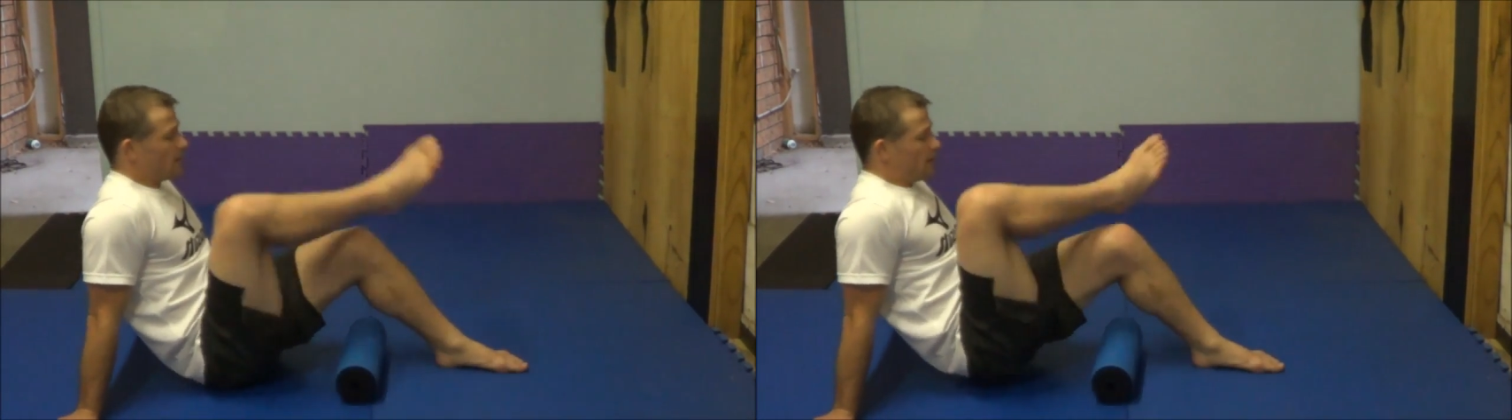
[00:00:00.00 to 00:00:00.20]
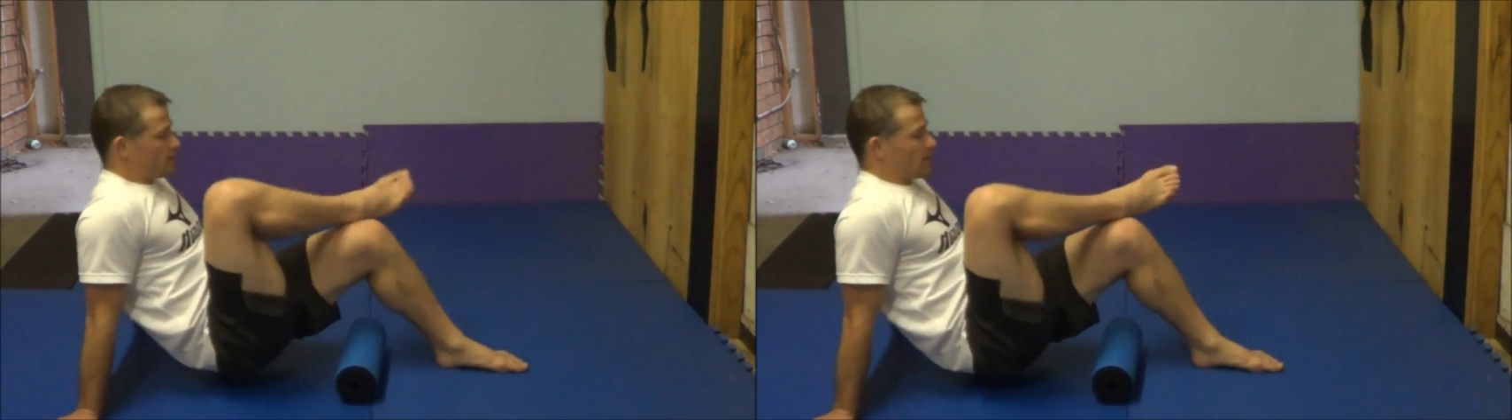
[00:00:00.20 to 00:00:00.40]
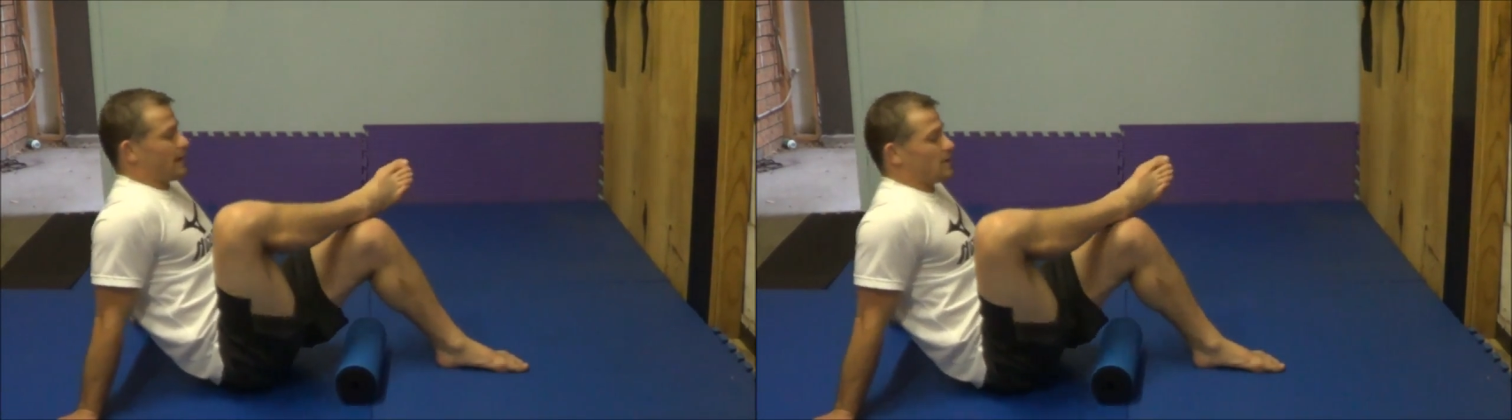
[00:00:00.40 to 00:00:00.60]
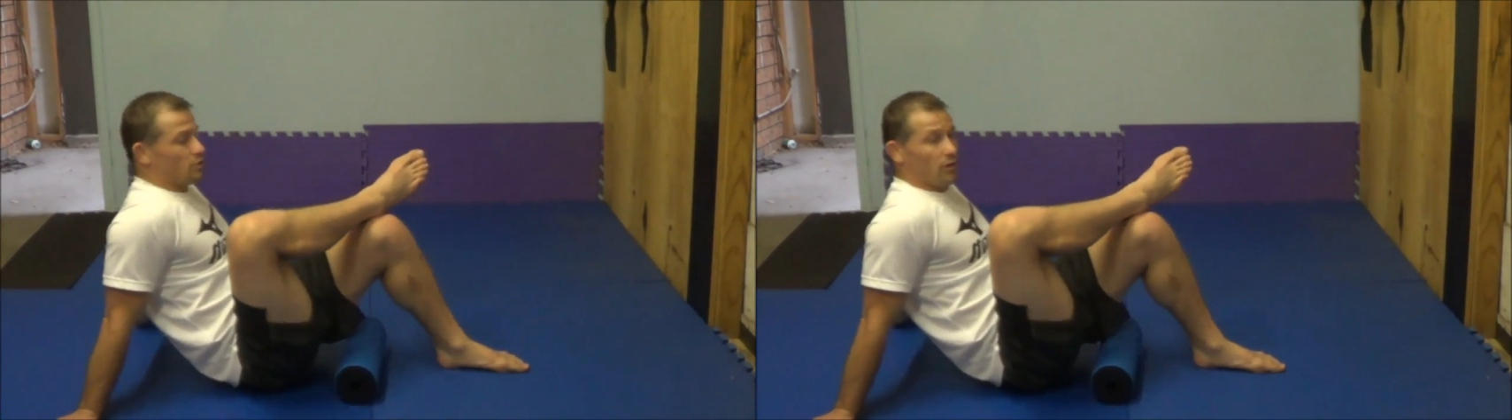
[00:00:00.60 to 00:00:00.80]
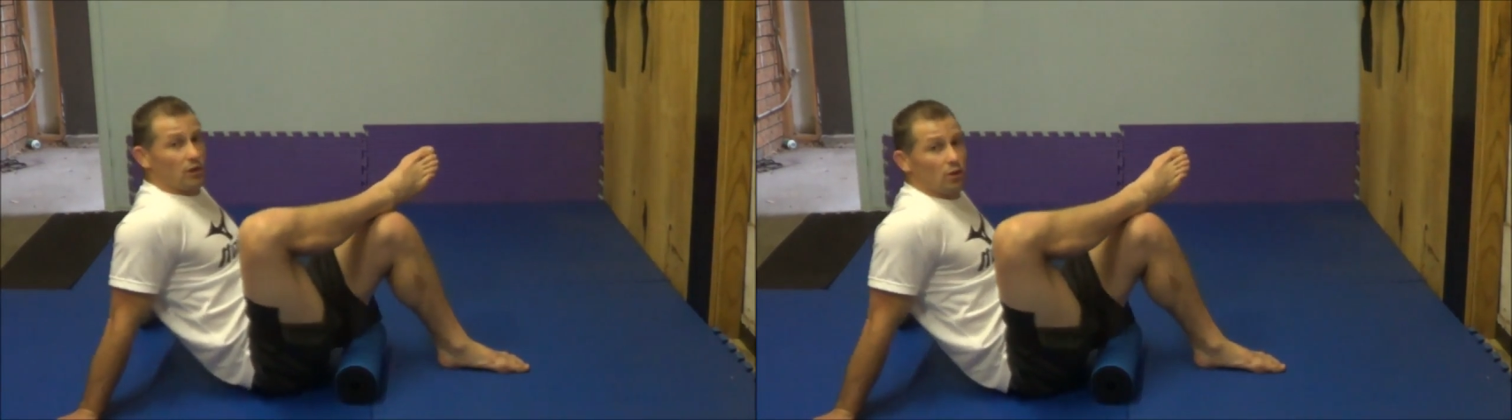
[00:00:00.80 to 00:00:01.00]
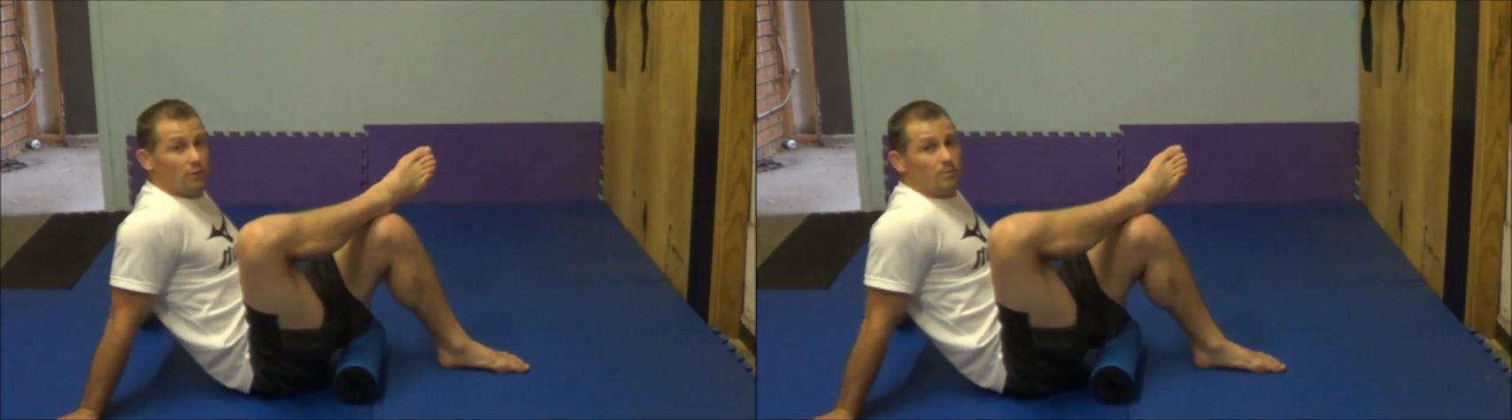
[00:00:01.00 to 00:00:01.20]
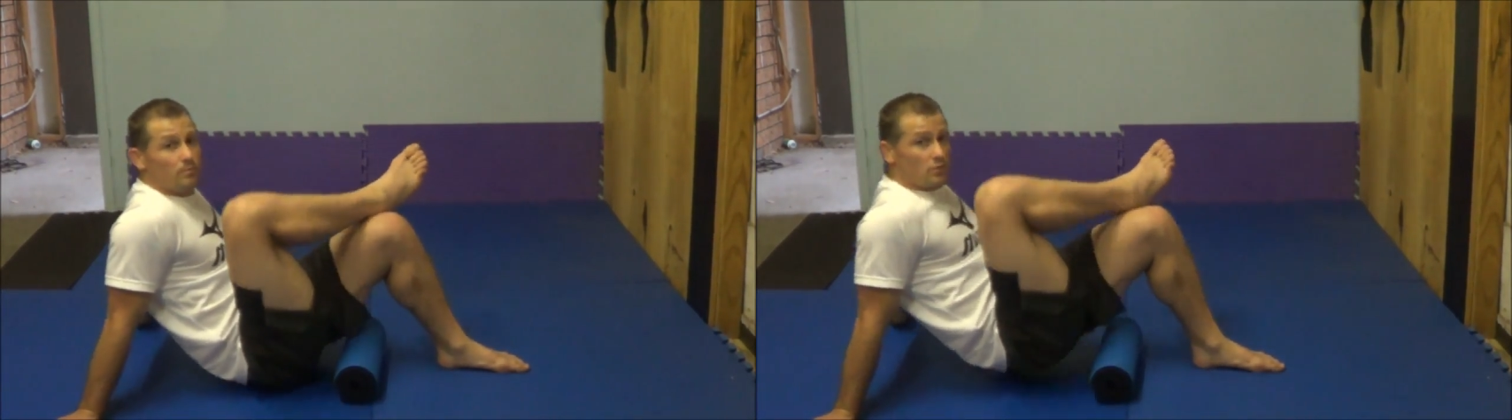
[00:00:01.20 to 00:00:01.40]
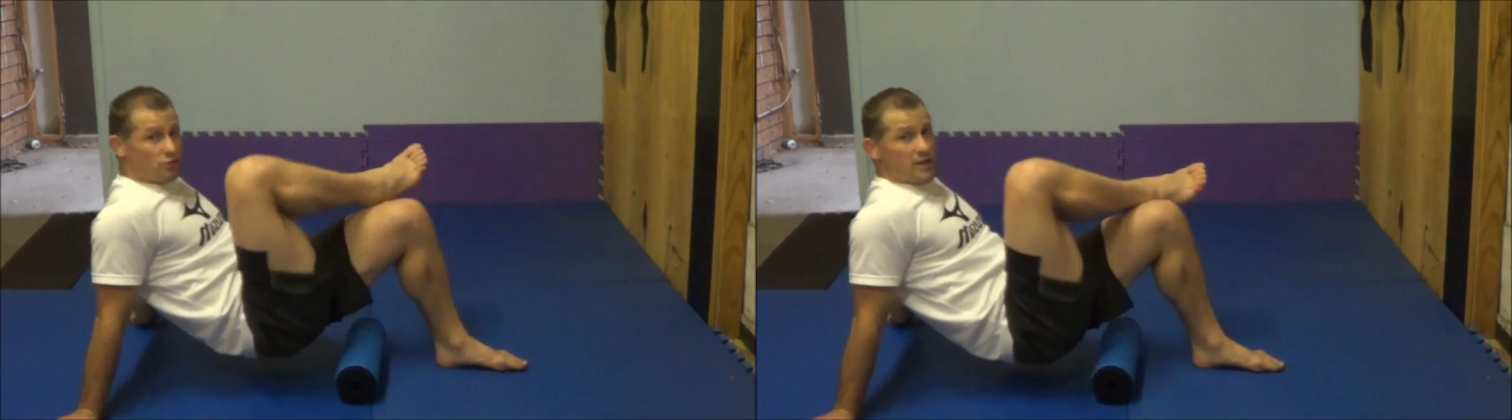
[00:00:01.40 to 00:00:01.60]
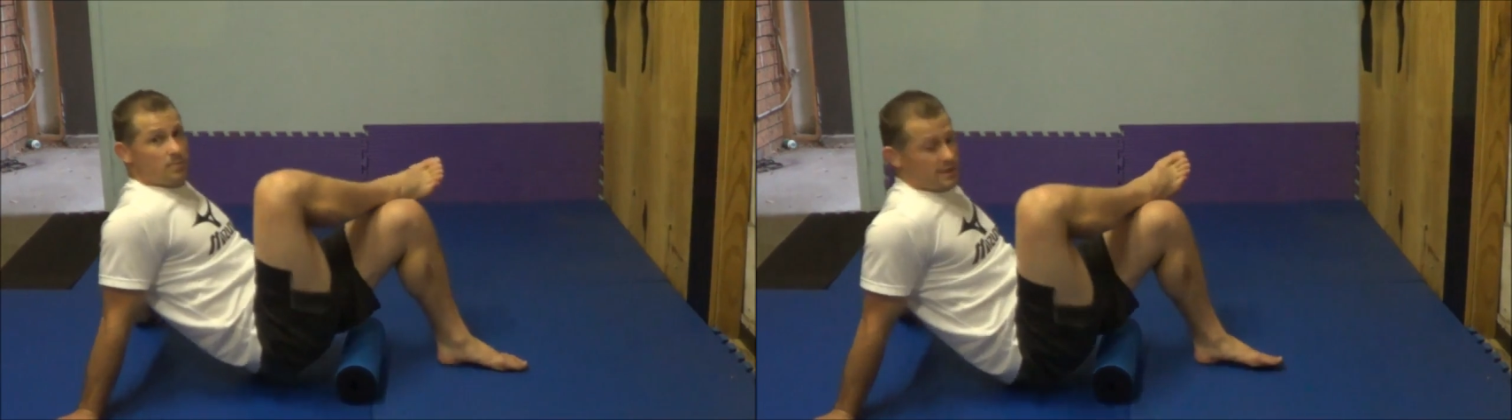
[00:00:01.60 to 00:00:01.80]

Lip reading: is I get into a glute stretch